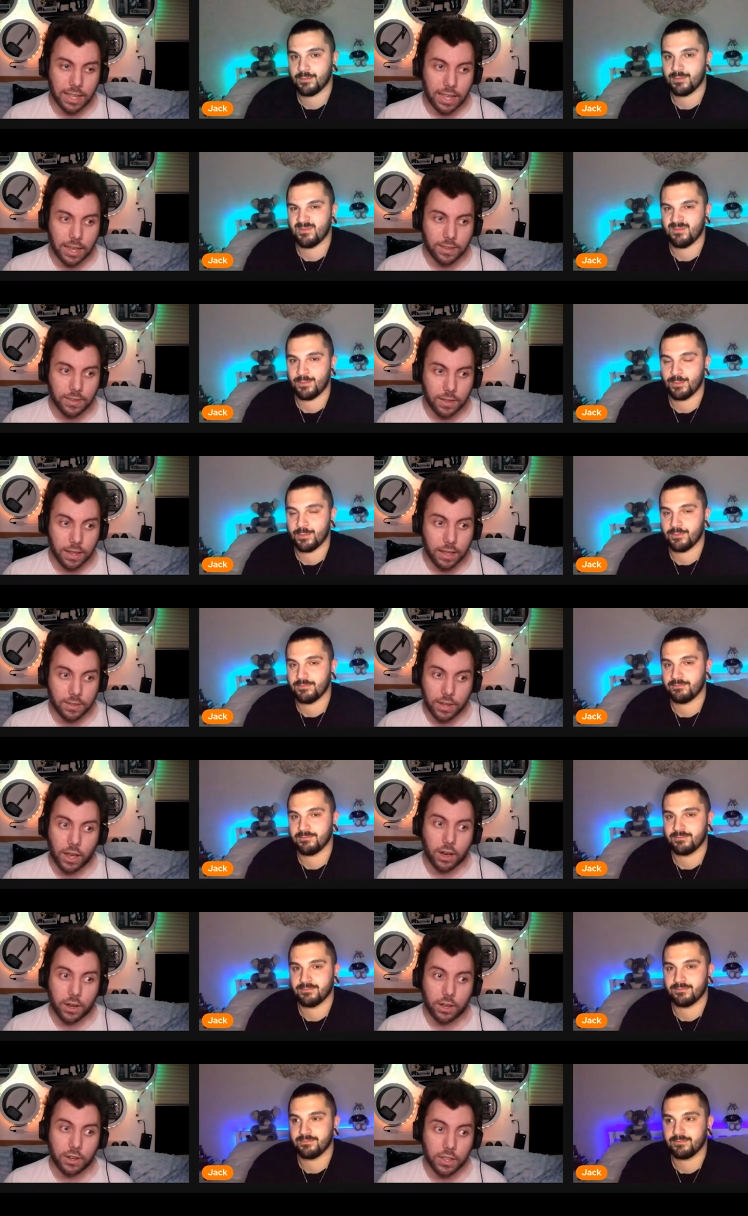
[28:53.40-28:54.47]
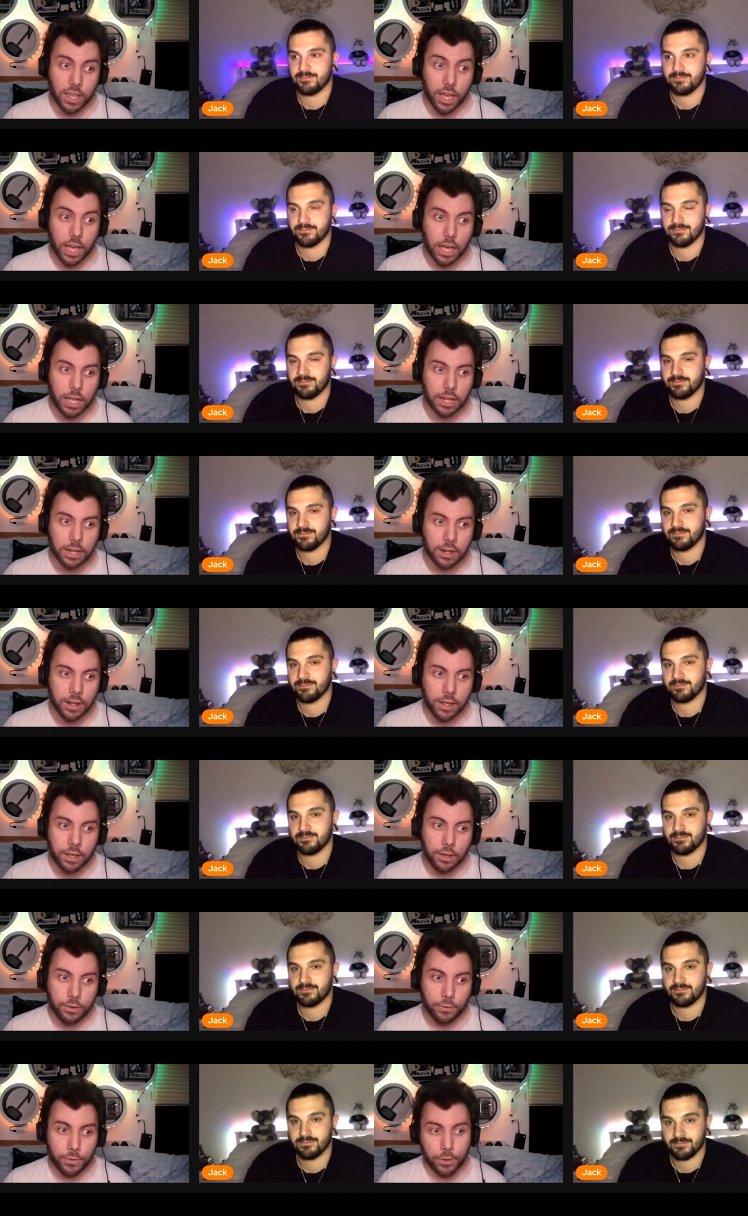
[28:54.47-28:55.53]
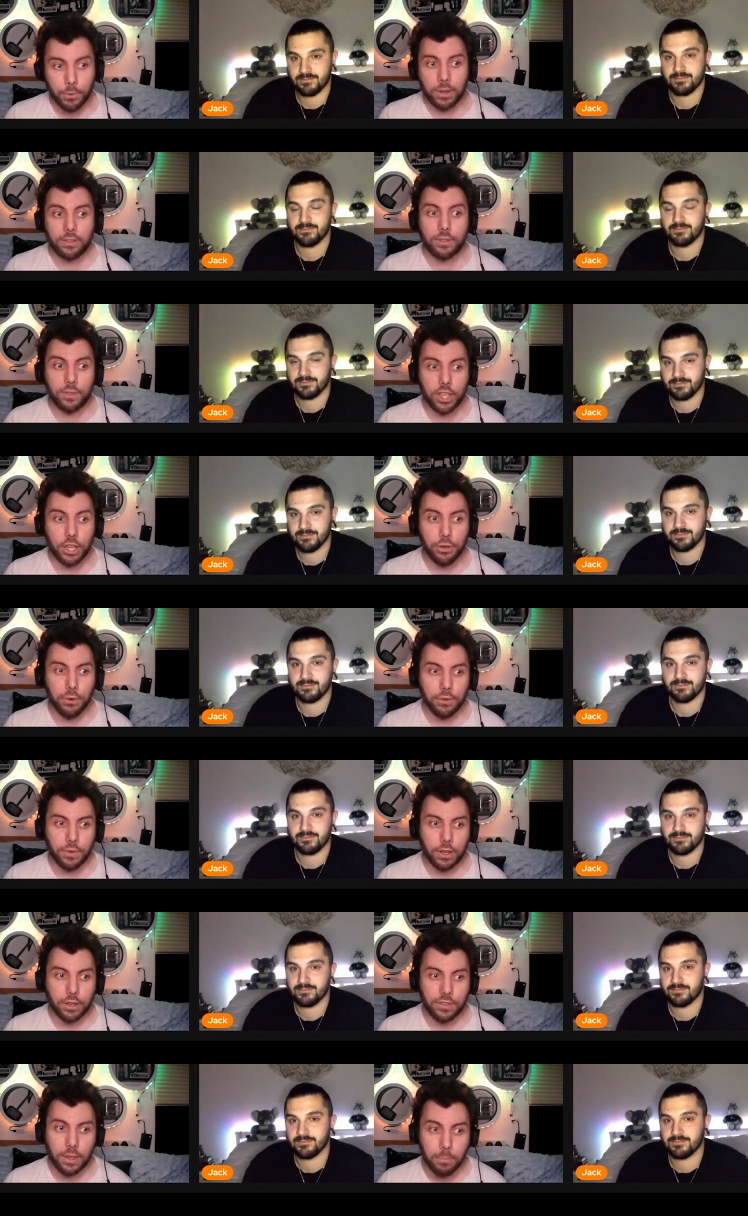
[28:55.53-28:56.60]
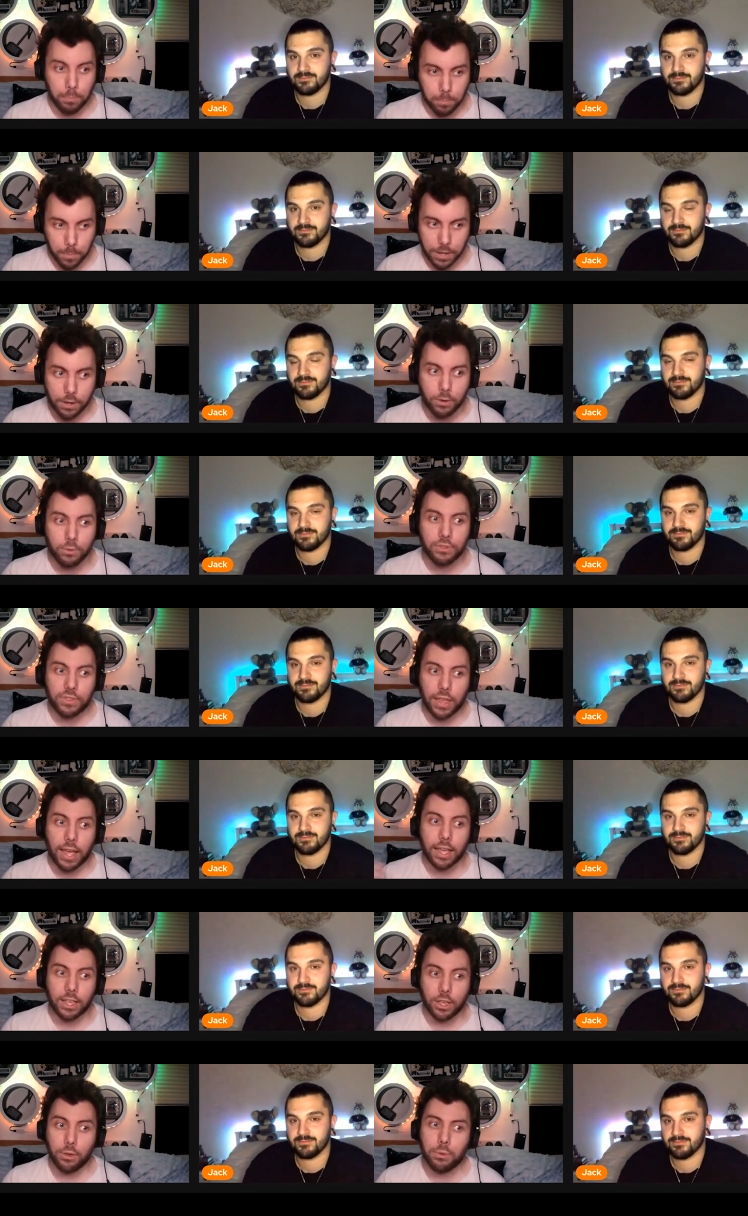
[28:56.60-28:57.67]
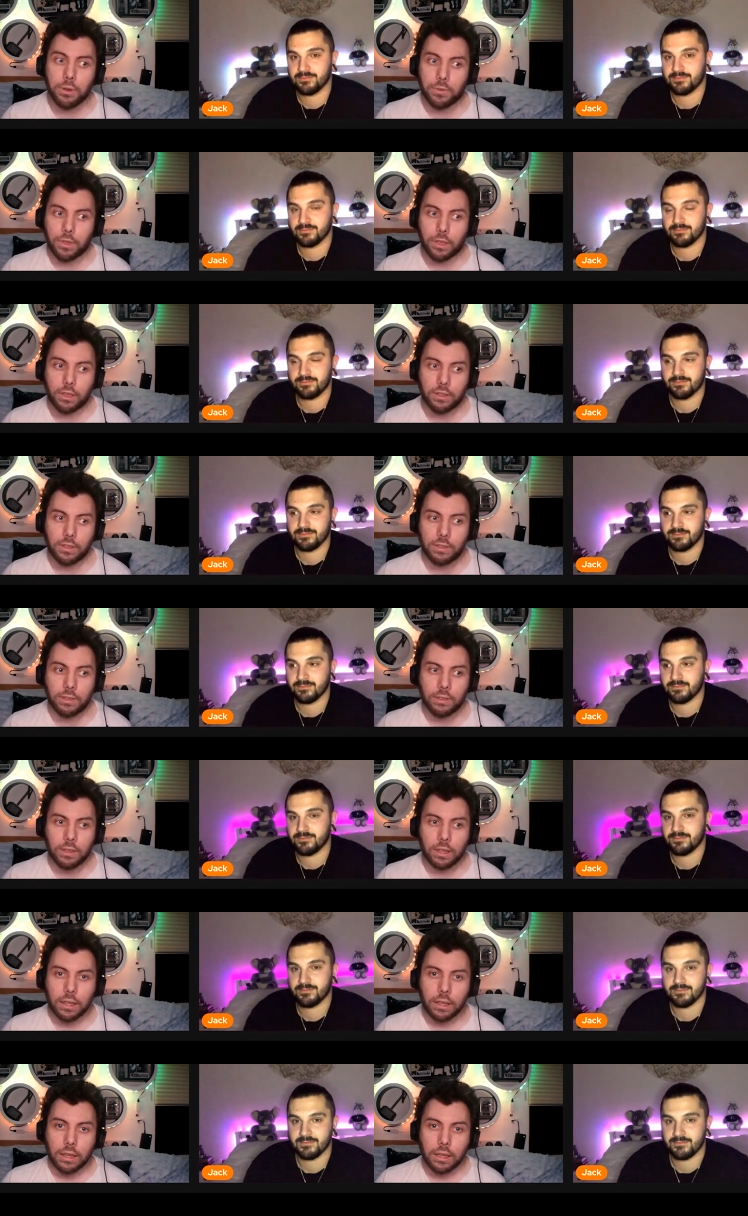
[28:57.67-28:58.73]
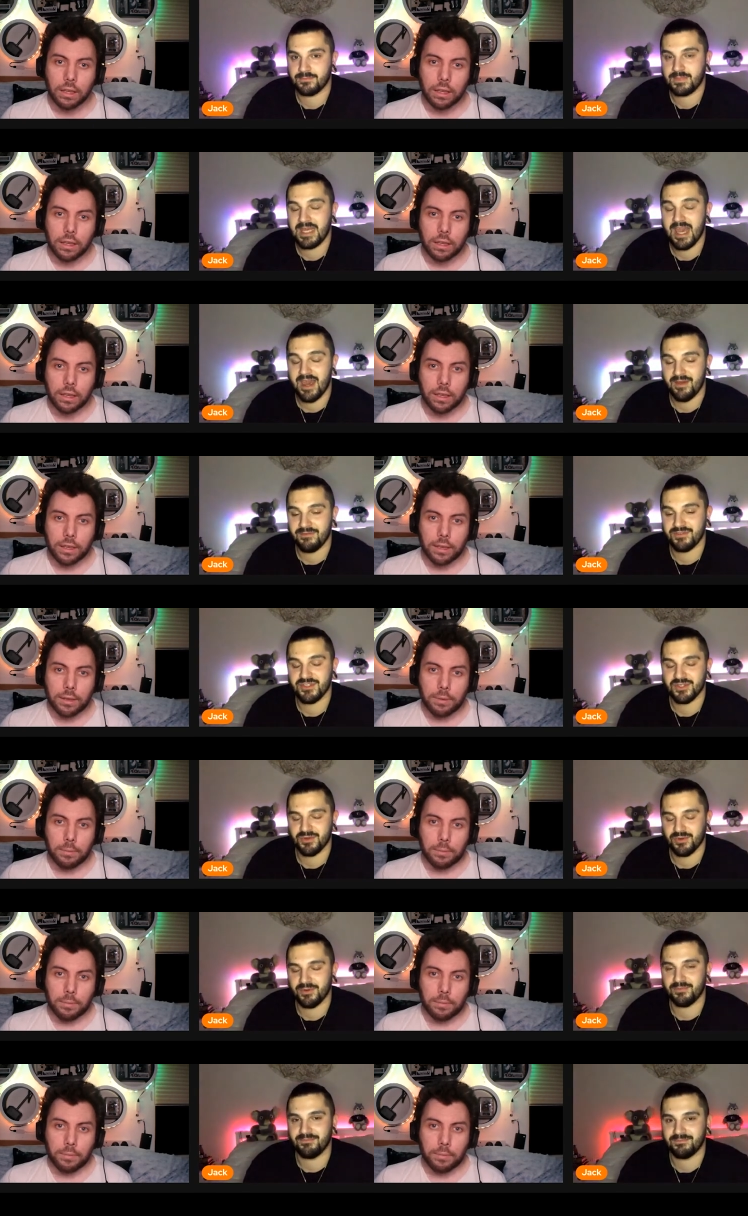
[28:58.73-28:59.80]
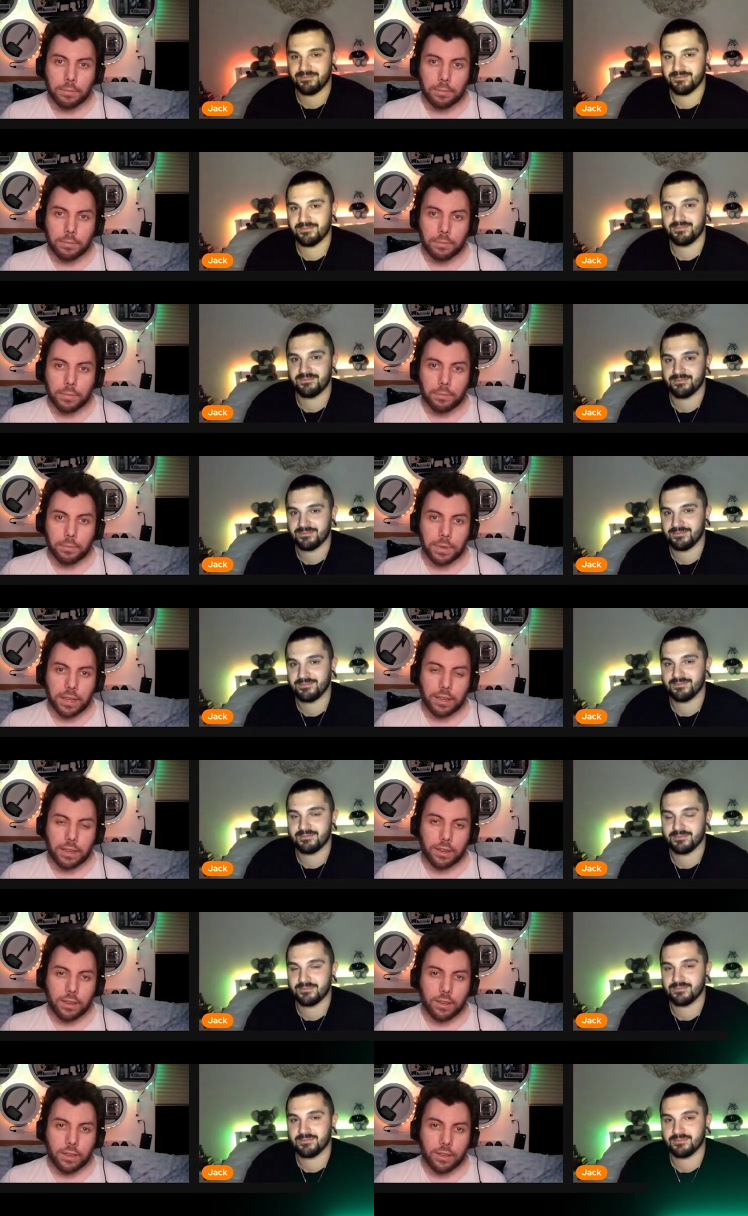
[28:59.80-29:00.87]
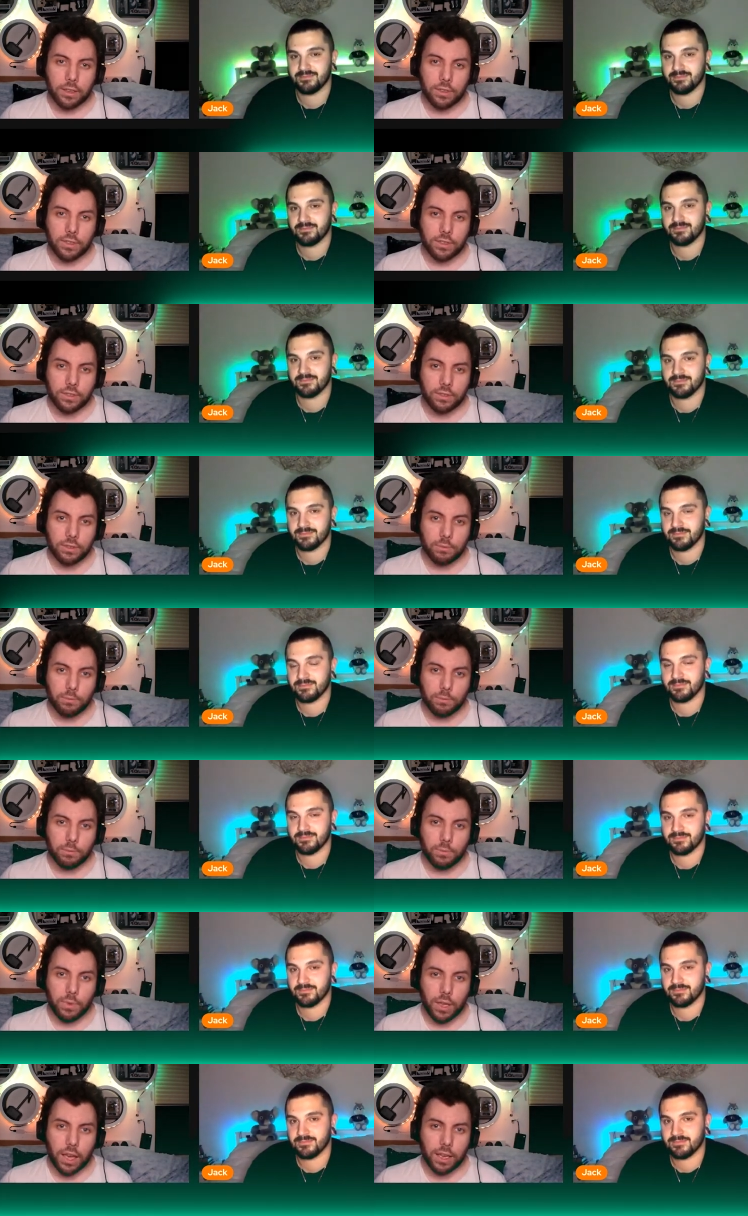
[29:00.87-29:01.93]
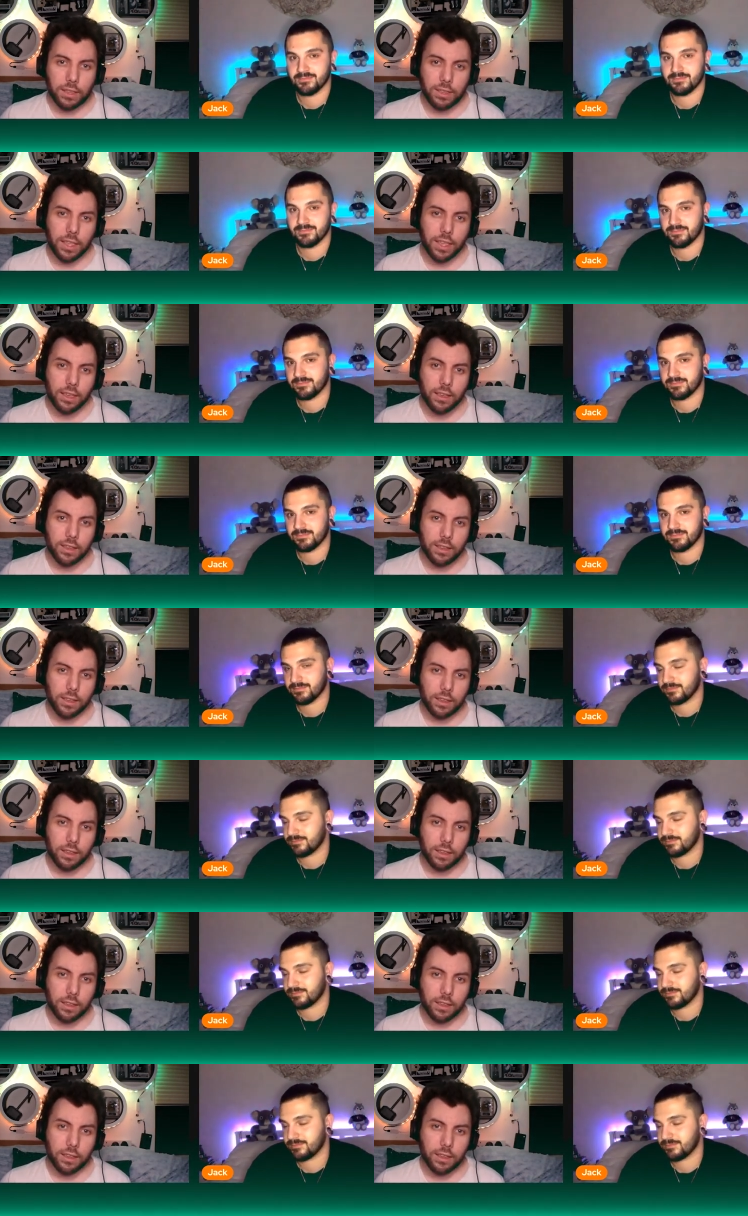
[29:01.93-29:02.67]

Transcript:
Speaker 1: gets as a hired gun for the rest of the universe and builds that universe.
Speaker 2: Yeah, sure.
Speaker 1: Because I think